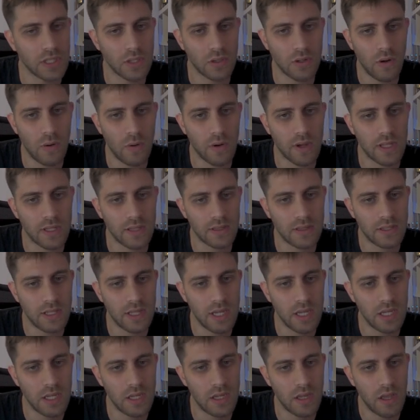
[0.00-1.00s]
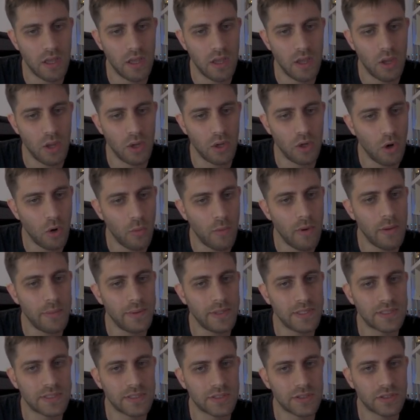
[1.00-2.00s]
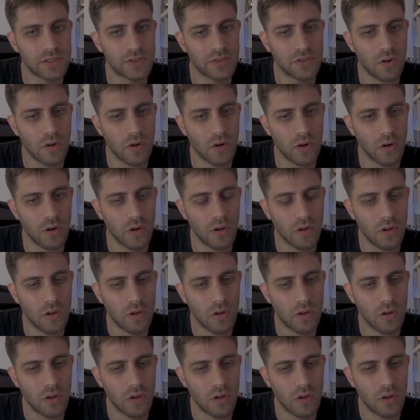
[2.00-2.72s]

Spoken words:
you know, I can take. You know, maybe it's strong.